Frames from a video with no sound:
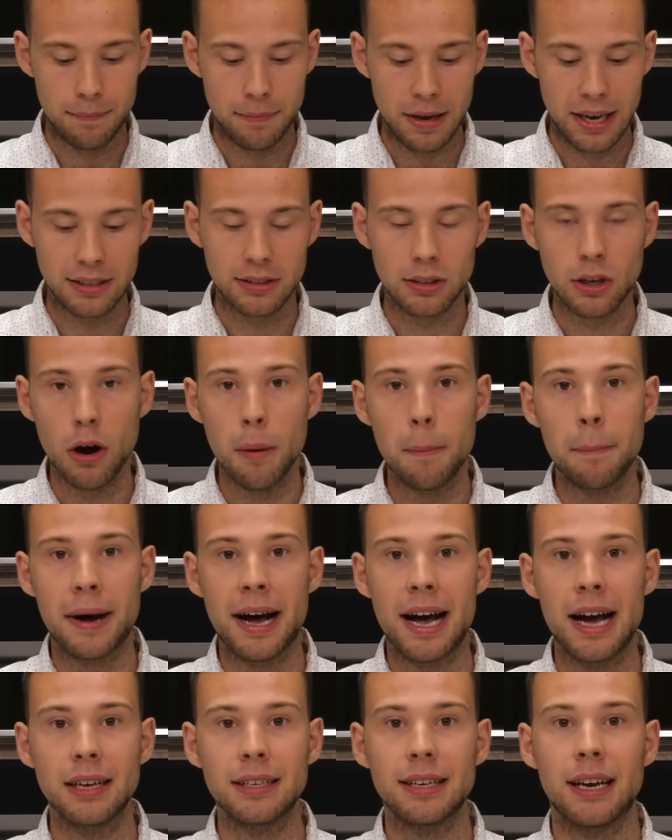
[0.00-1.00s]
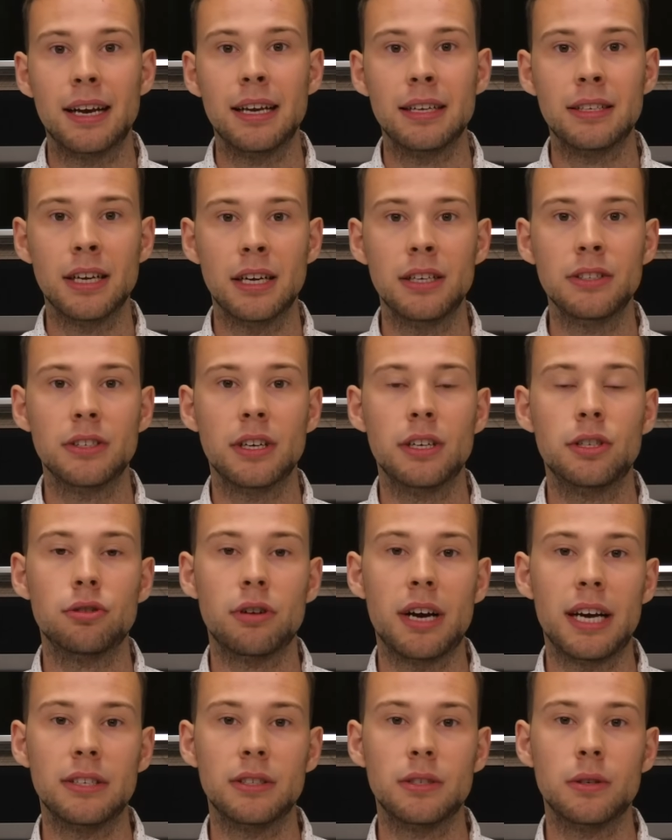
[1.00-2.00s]
It's compact, and it does
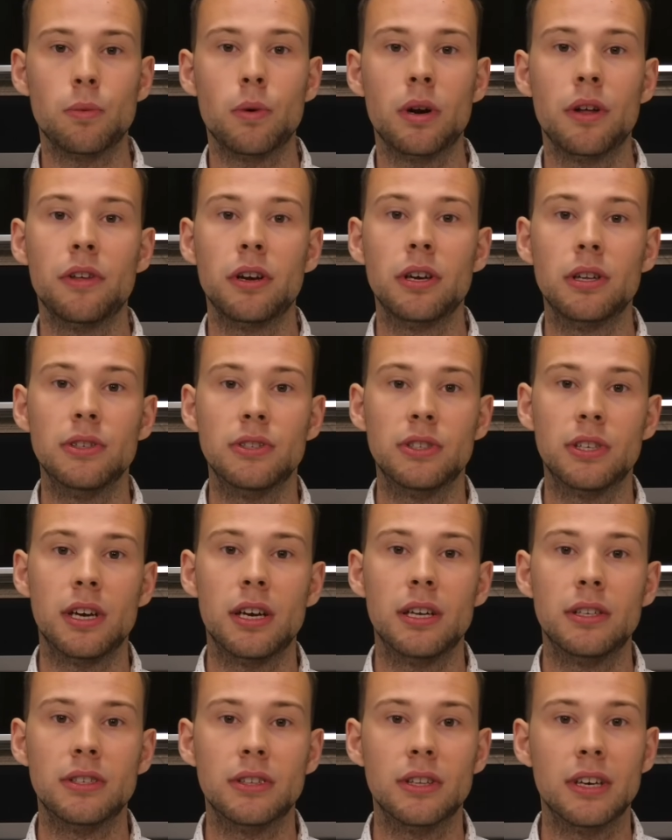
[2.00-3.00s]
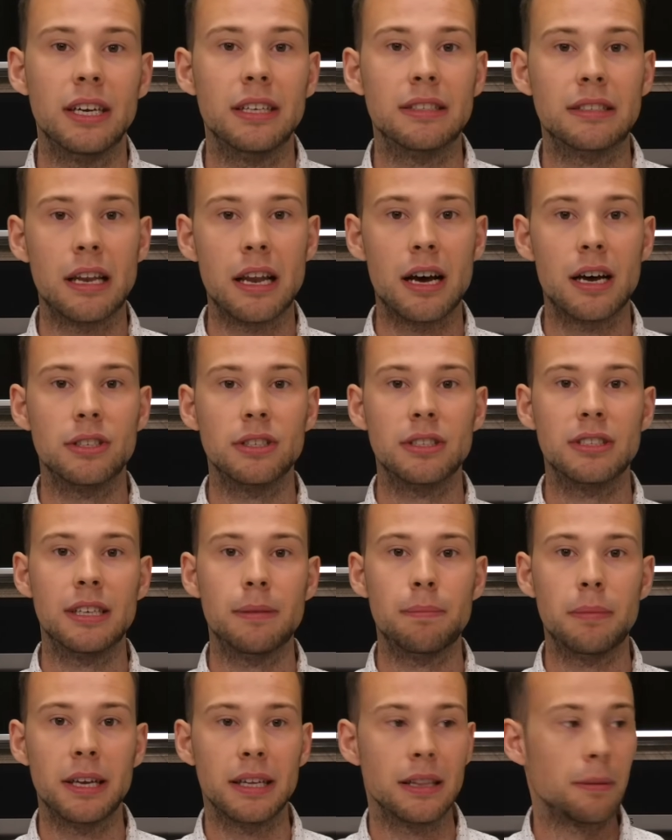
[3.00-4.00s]
address one of the concerns that its larger
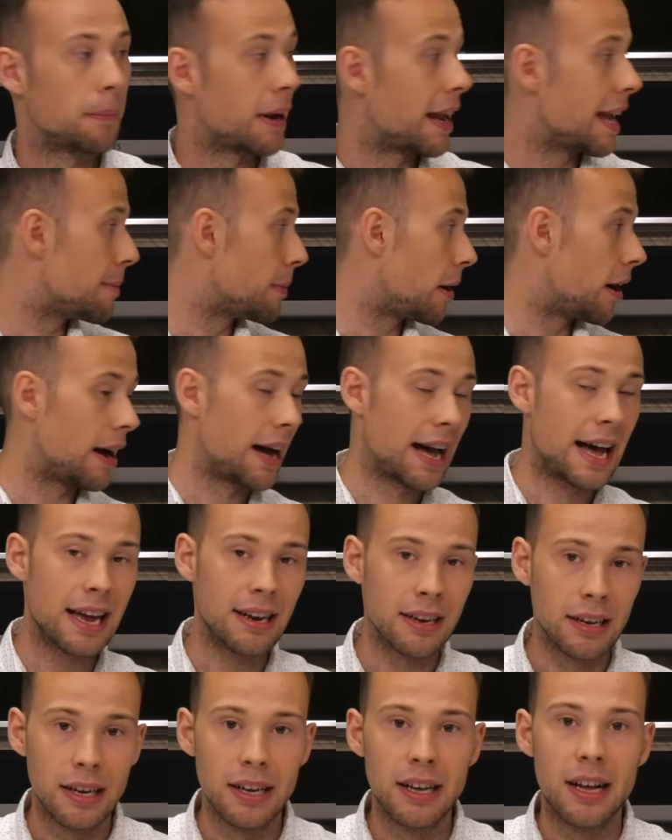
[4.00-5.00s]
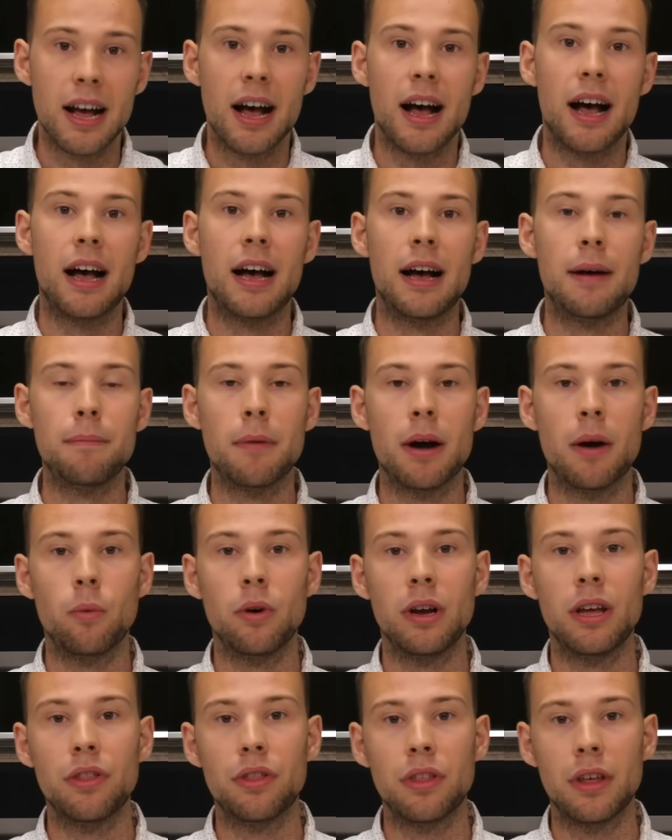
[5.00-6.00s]
sibling, the Playbar, had,
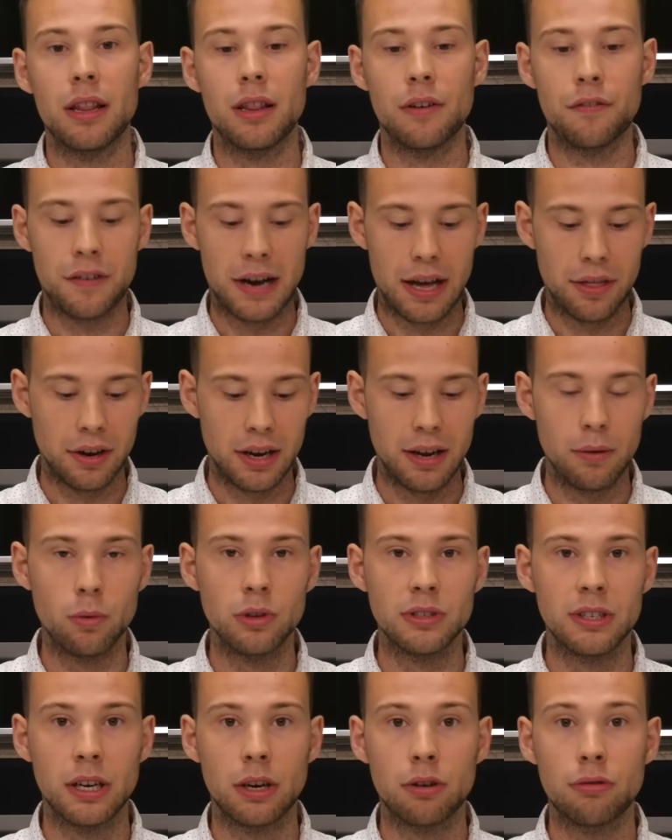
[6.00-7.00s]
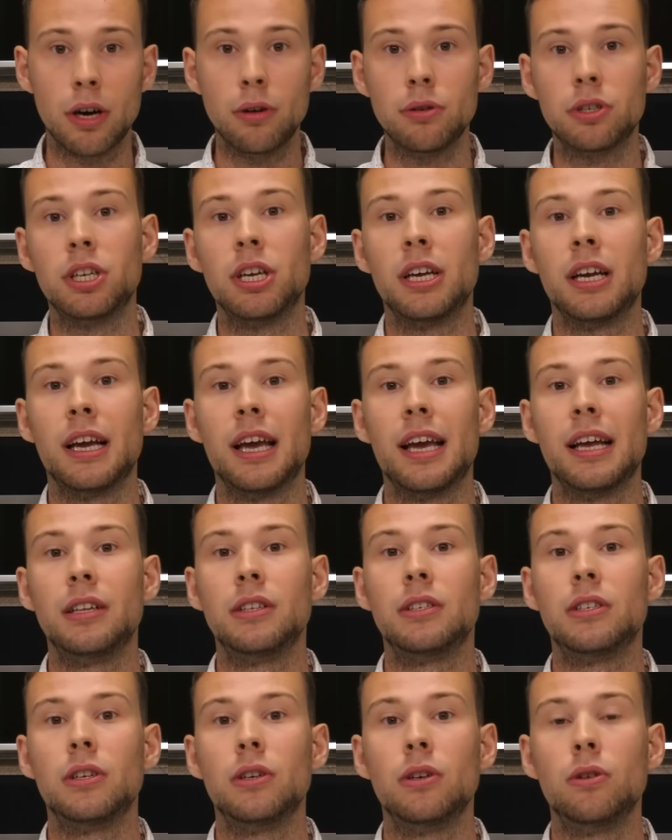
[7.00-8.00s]
with the fact that it was encroaching
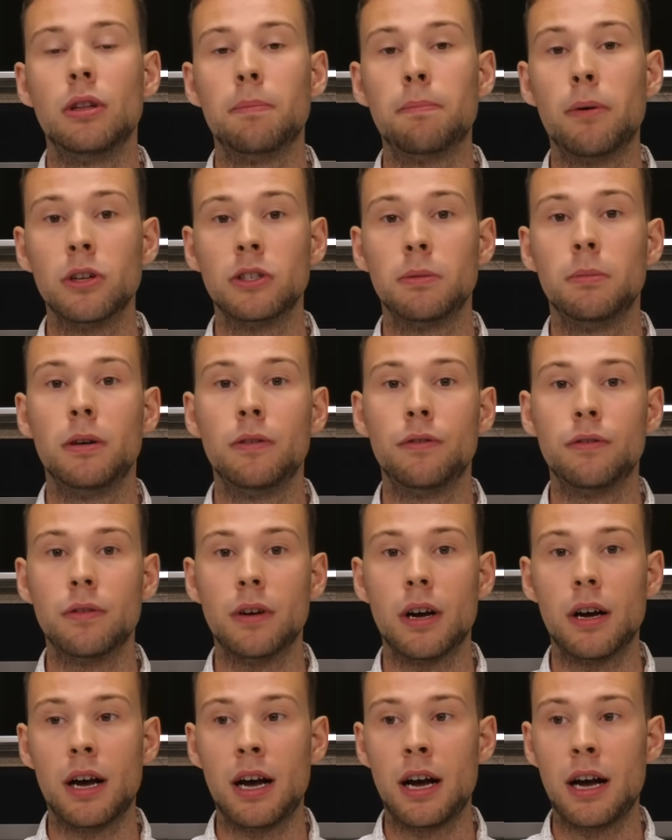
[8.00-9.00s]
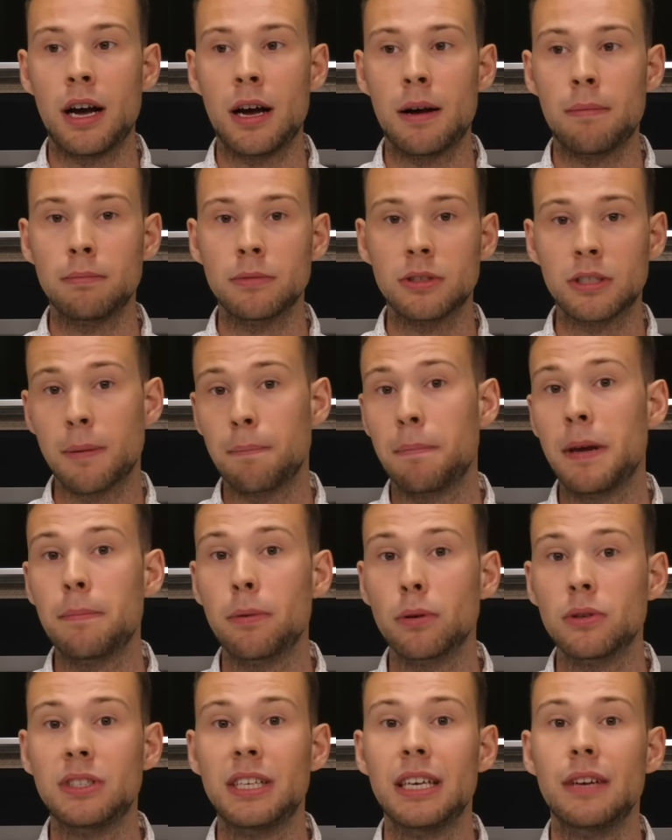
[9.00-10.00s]
into the bottom of some
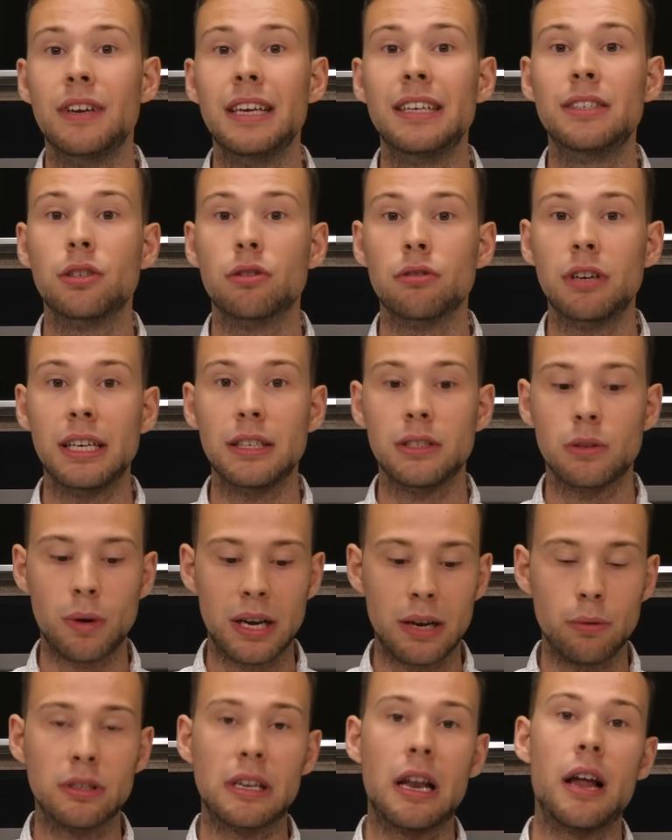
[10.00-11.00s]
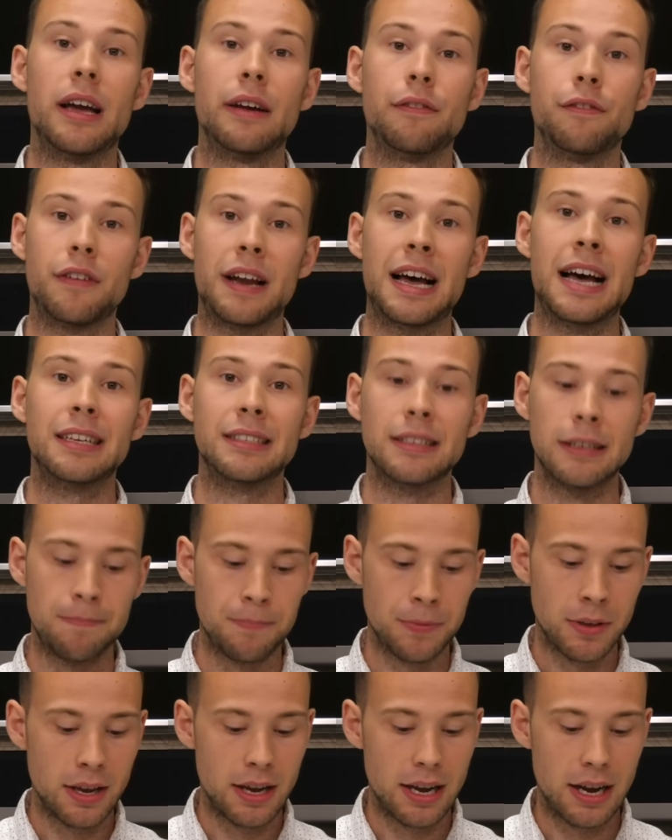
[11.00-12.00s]
people's TV screens when it was lying flat.
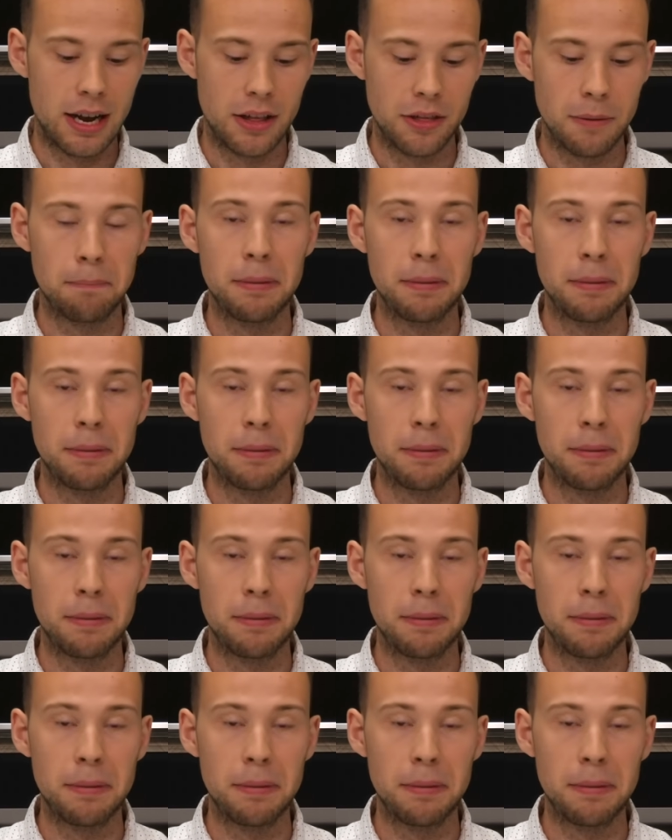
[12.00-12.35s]
The